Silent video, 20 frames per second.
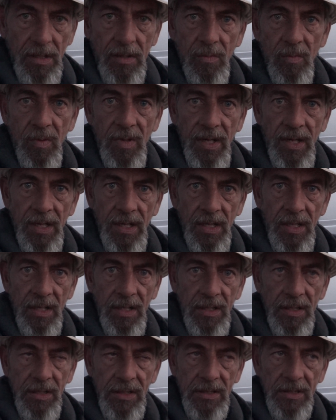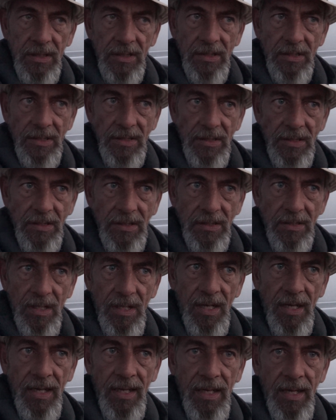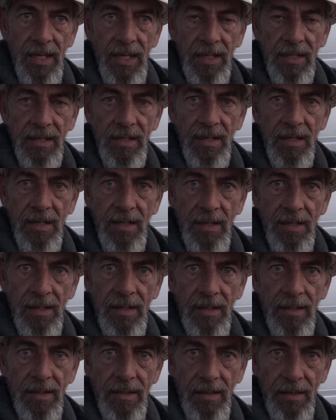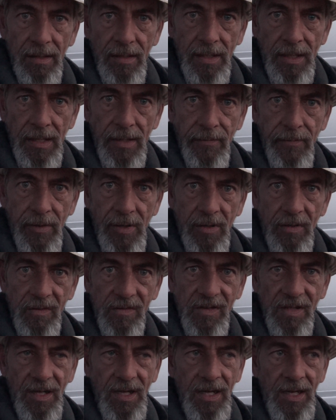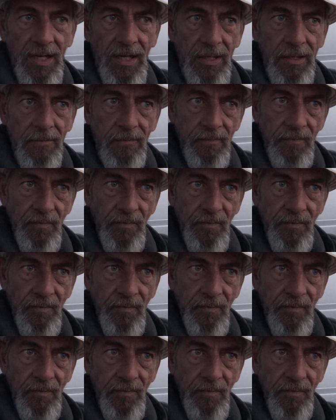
Well, I got the Lenovo sign